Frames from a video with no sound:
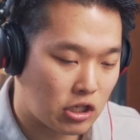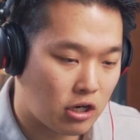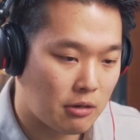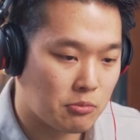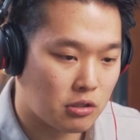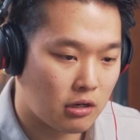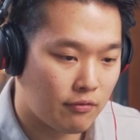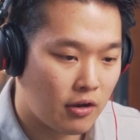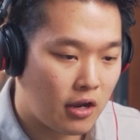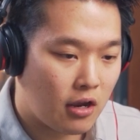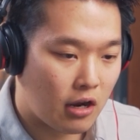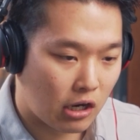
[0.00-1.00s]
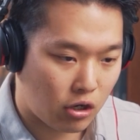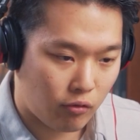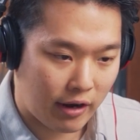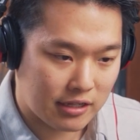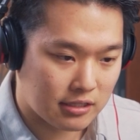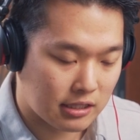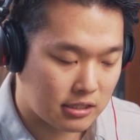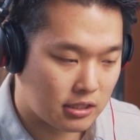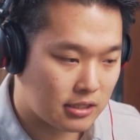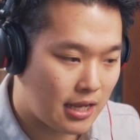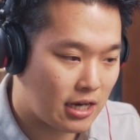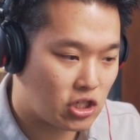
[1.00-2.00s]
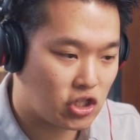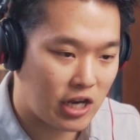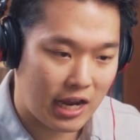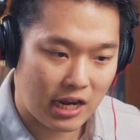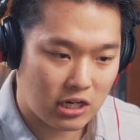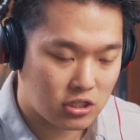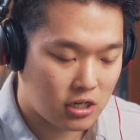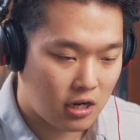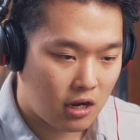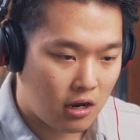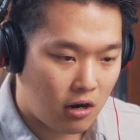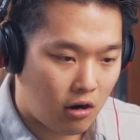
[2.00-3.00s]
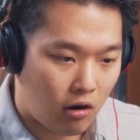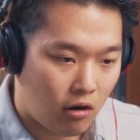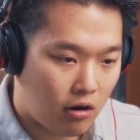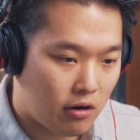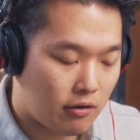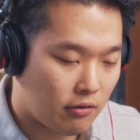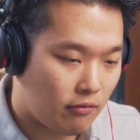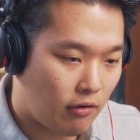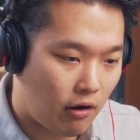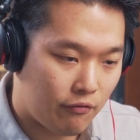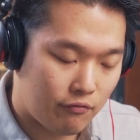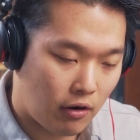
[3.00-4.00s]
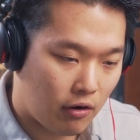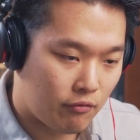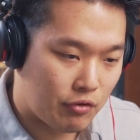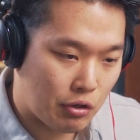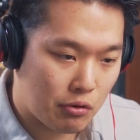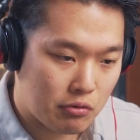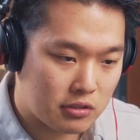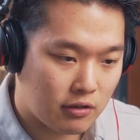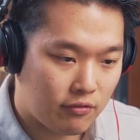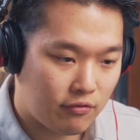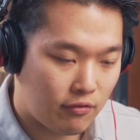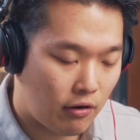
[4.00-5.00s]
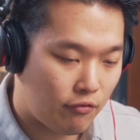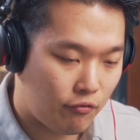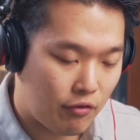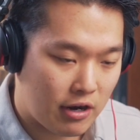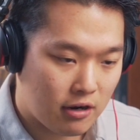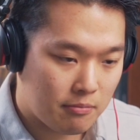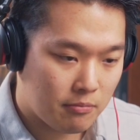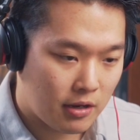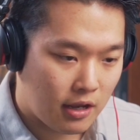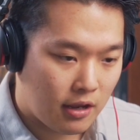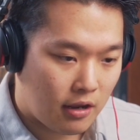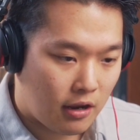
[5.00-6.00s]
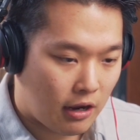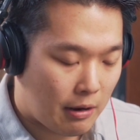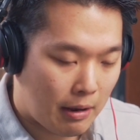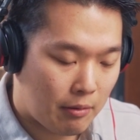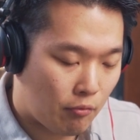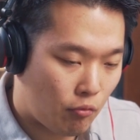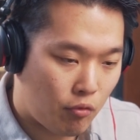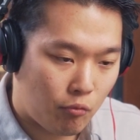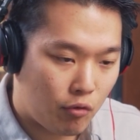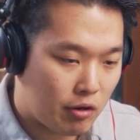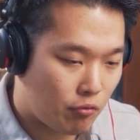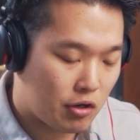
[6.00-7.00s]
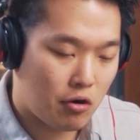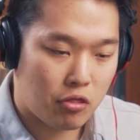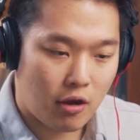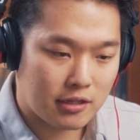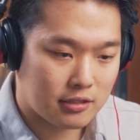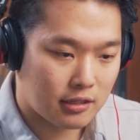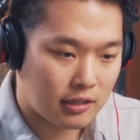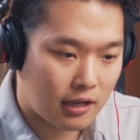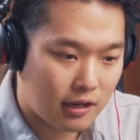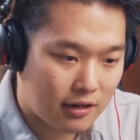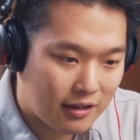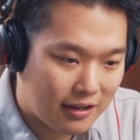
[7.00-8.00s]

in terms of a crisis? Does that change our views of freedom? What are your thoughts on that?